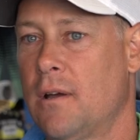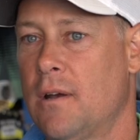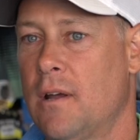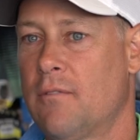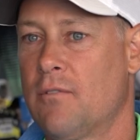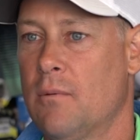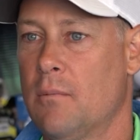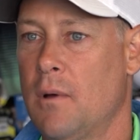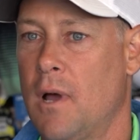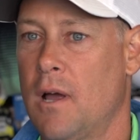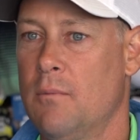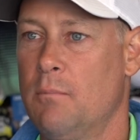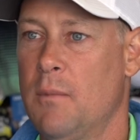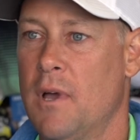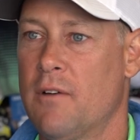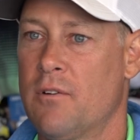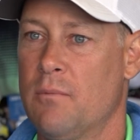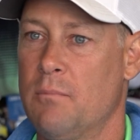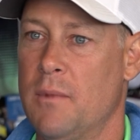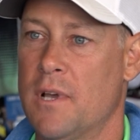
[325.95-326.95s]
I'd ever, I've
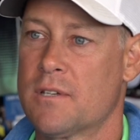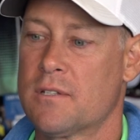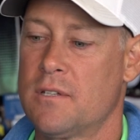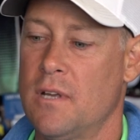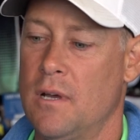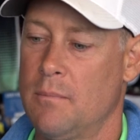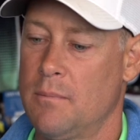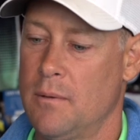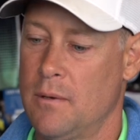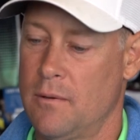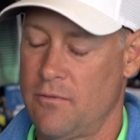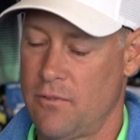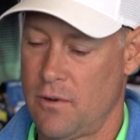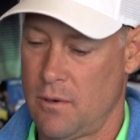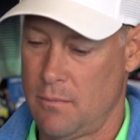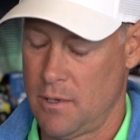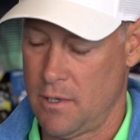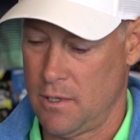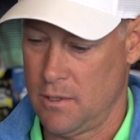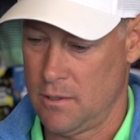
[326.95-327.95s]
never messed up
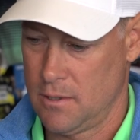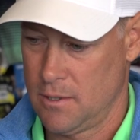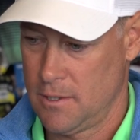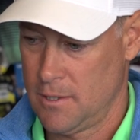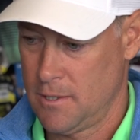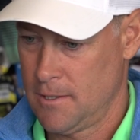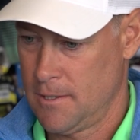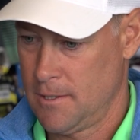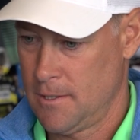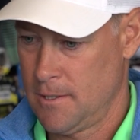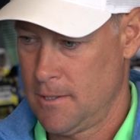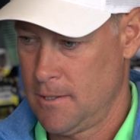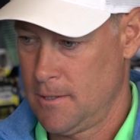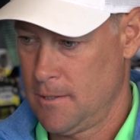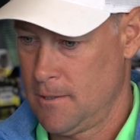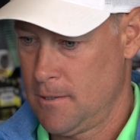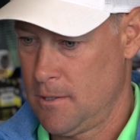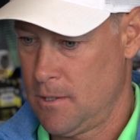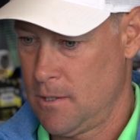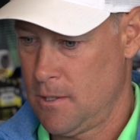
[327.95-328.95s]
from a,
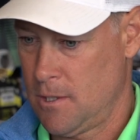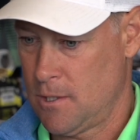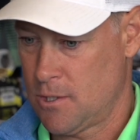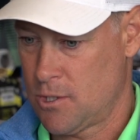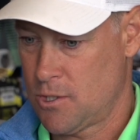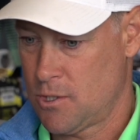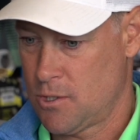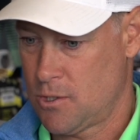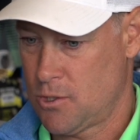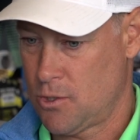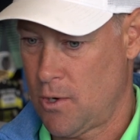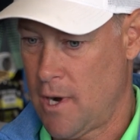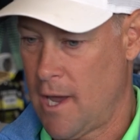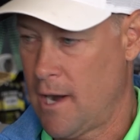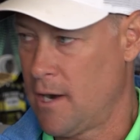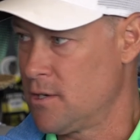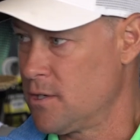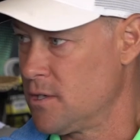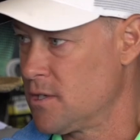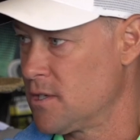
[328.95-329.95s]
a
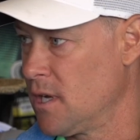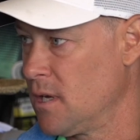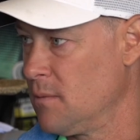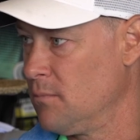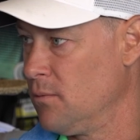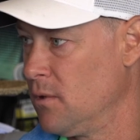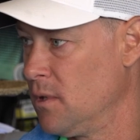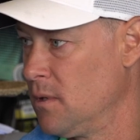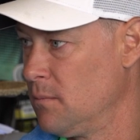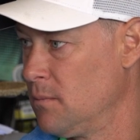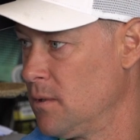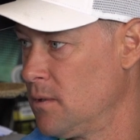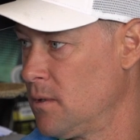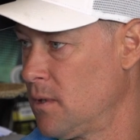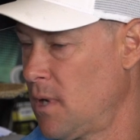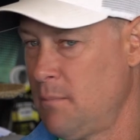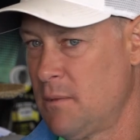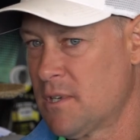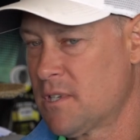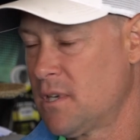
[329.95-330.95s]
strategy standpoint, but
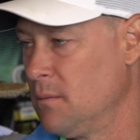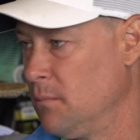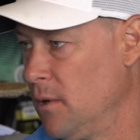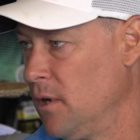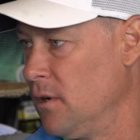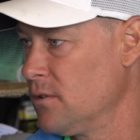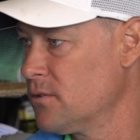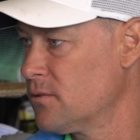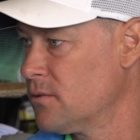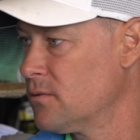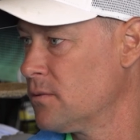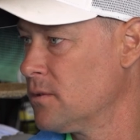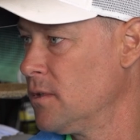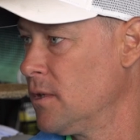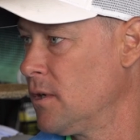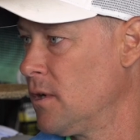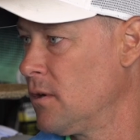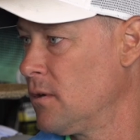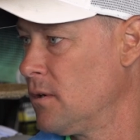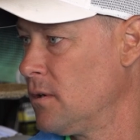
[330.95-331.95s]
I miss hit balls.
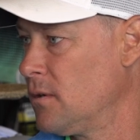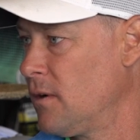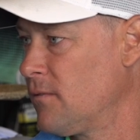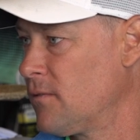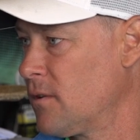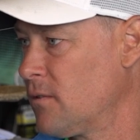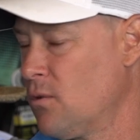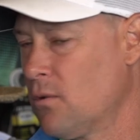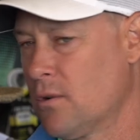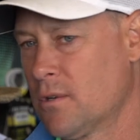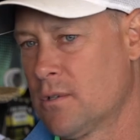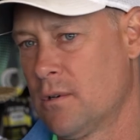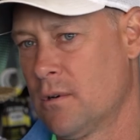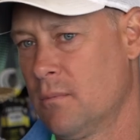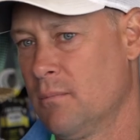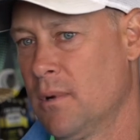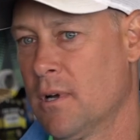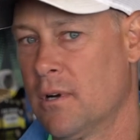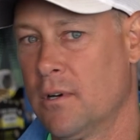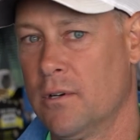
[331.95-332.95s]
You know, of course, you're
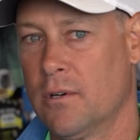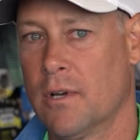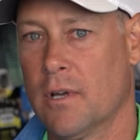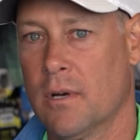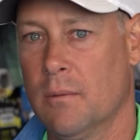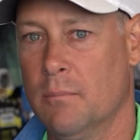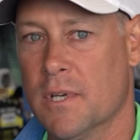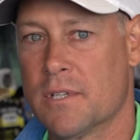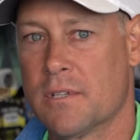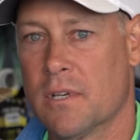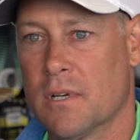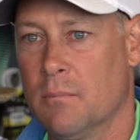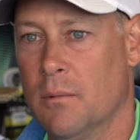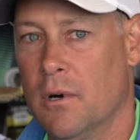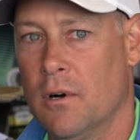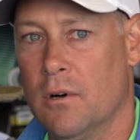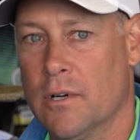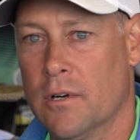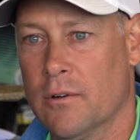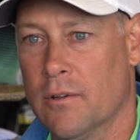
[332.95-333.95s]
a punter, you're going to miss hit a
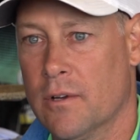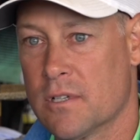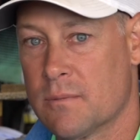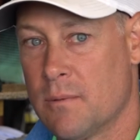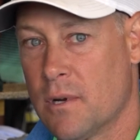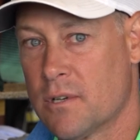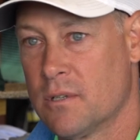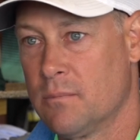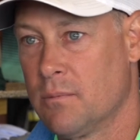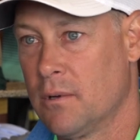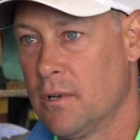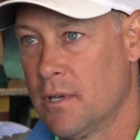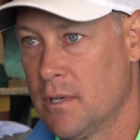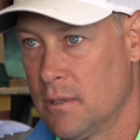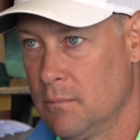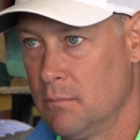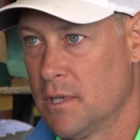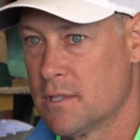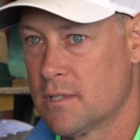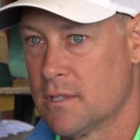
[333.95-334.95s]
ball here and there, especially playing
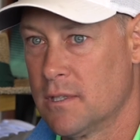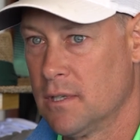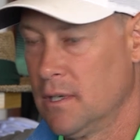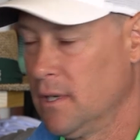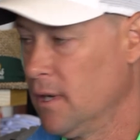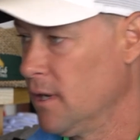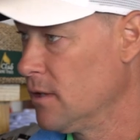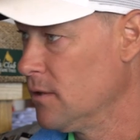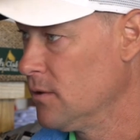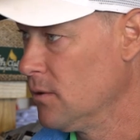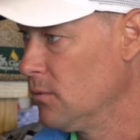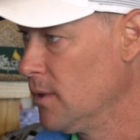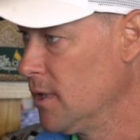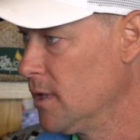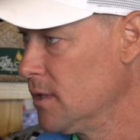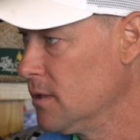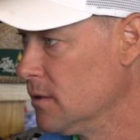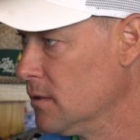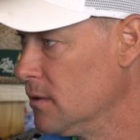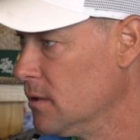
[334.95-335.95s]
in Muncie, Indiana, in the
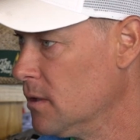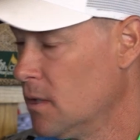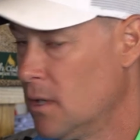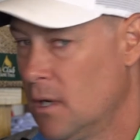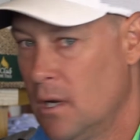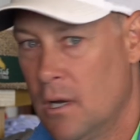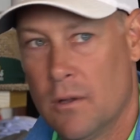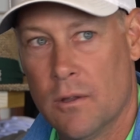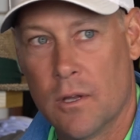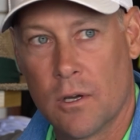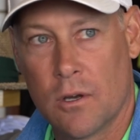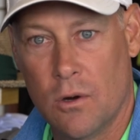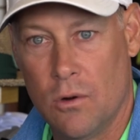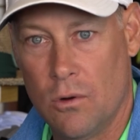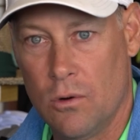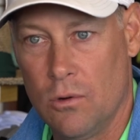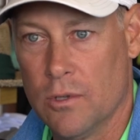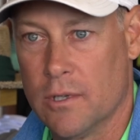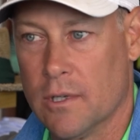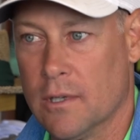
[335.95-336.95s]
wind and the
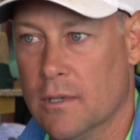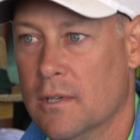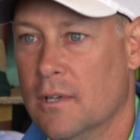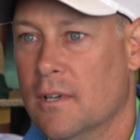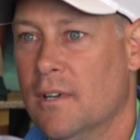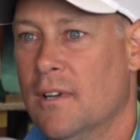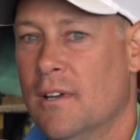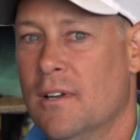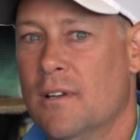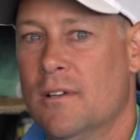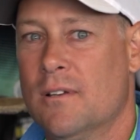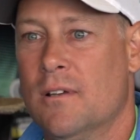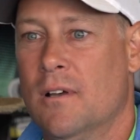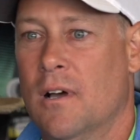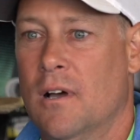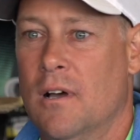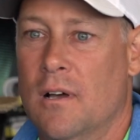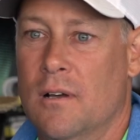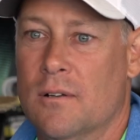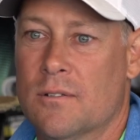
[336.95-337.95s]
cold. And
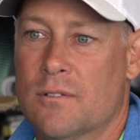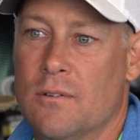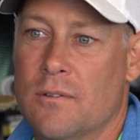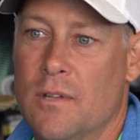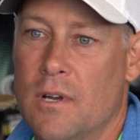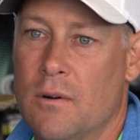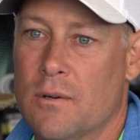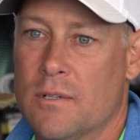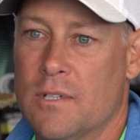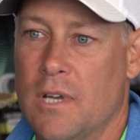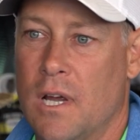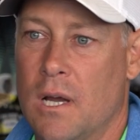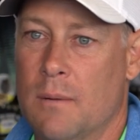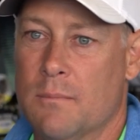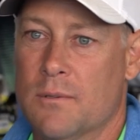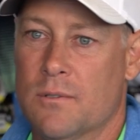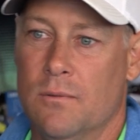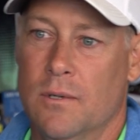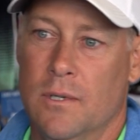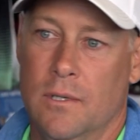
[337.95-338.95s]
uh, so there were
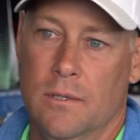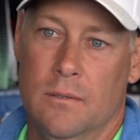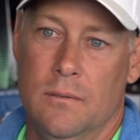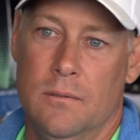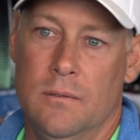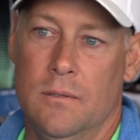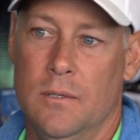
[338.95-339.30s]
times when,